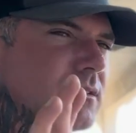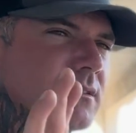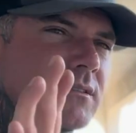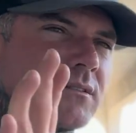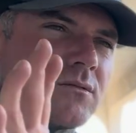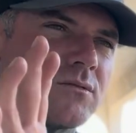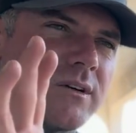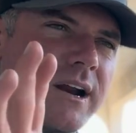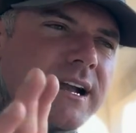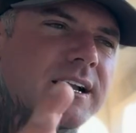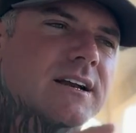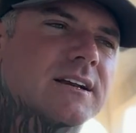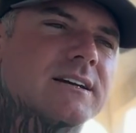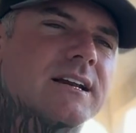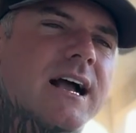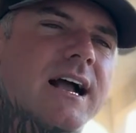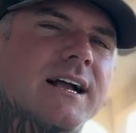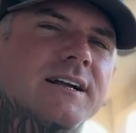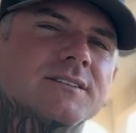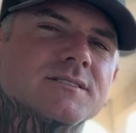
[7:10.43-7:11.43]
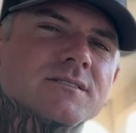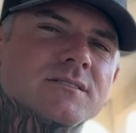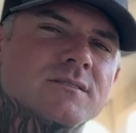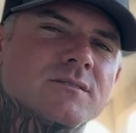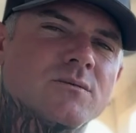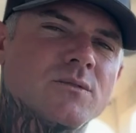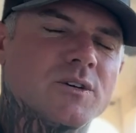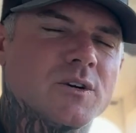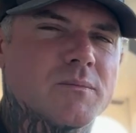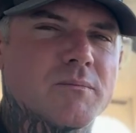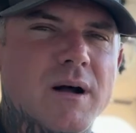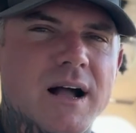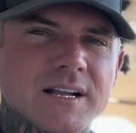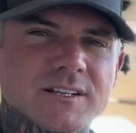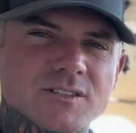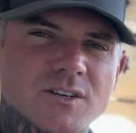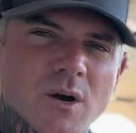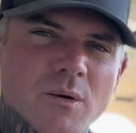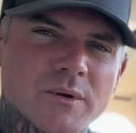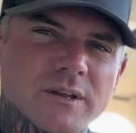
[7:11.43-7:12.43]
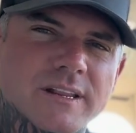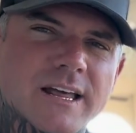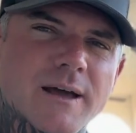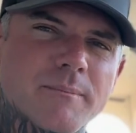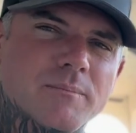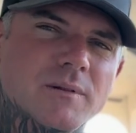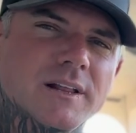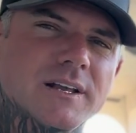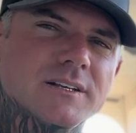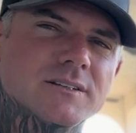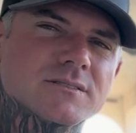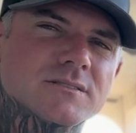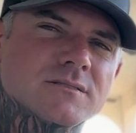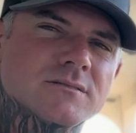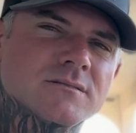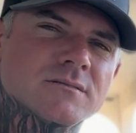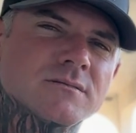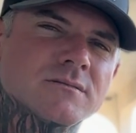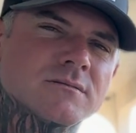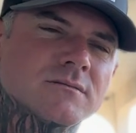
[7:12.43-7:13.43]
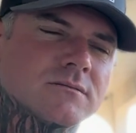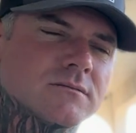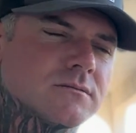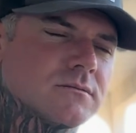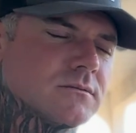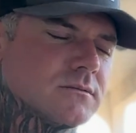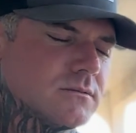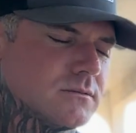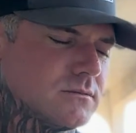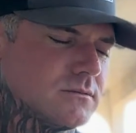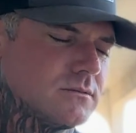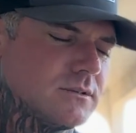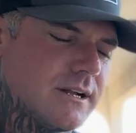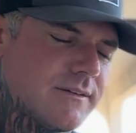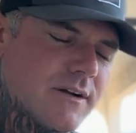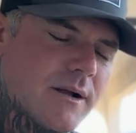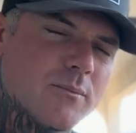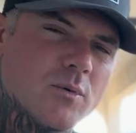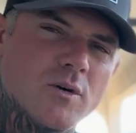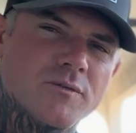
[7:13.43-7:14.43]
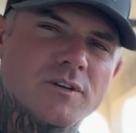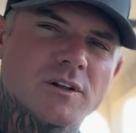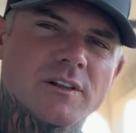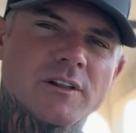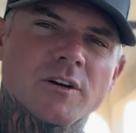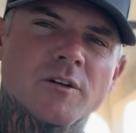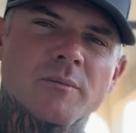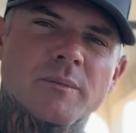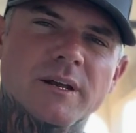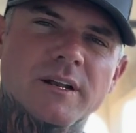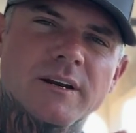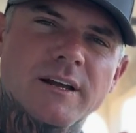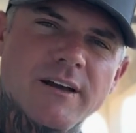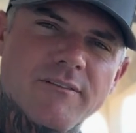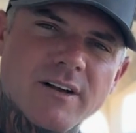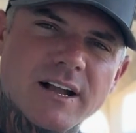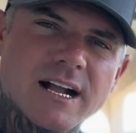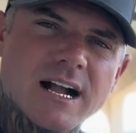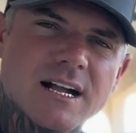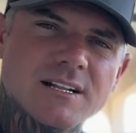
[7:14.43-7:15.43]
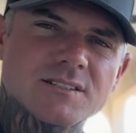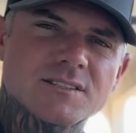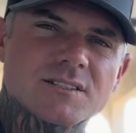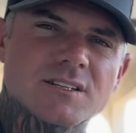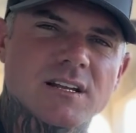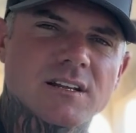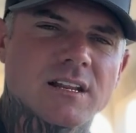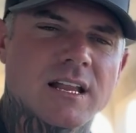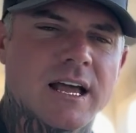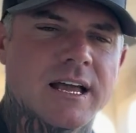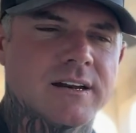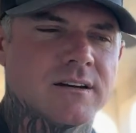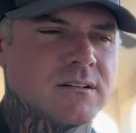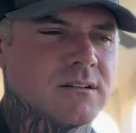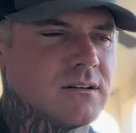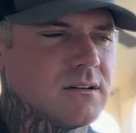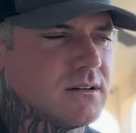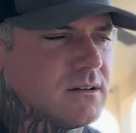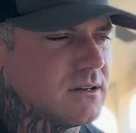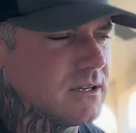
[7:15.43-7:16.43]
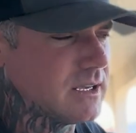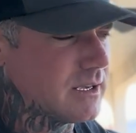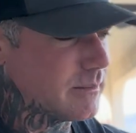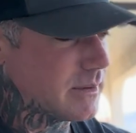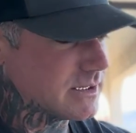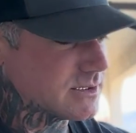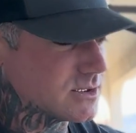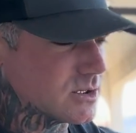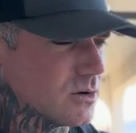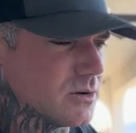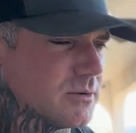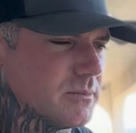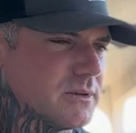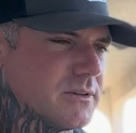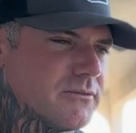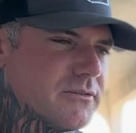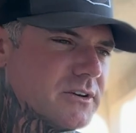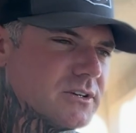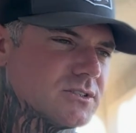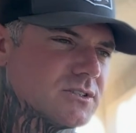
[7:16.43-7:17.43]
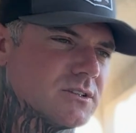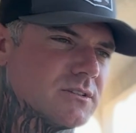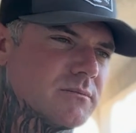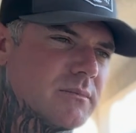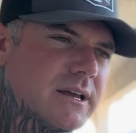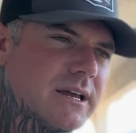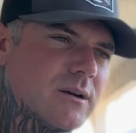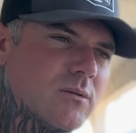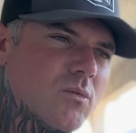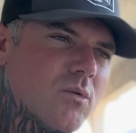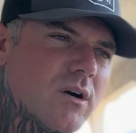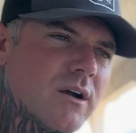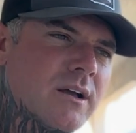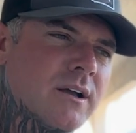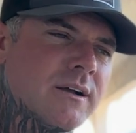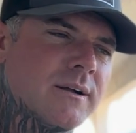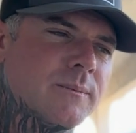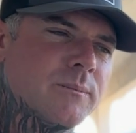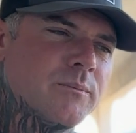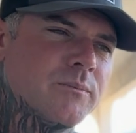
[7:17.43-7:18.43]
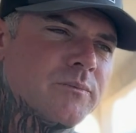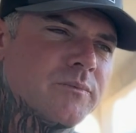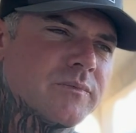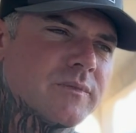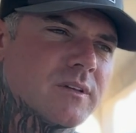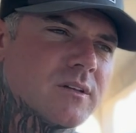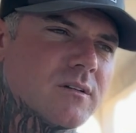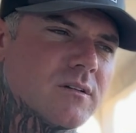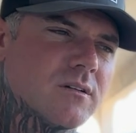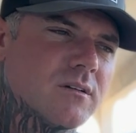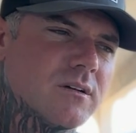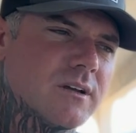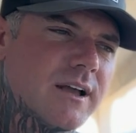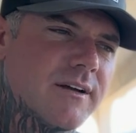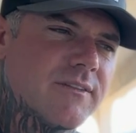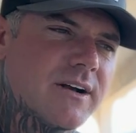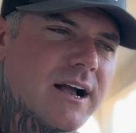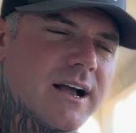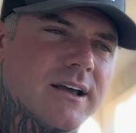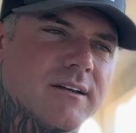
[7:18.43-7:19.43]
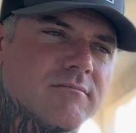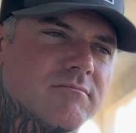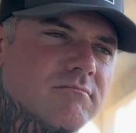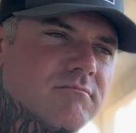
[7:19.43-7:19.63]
recognize when your mind's going that place. Have I moved a little bit? Have I gotten sunlight? Am I sodium deficient? Man, what have I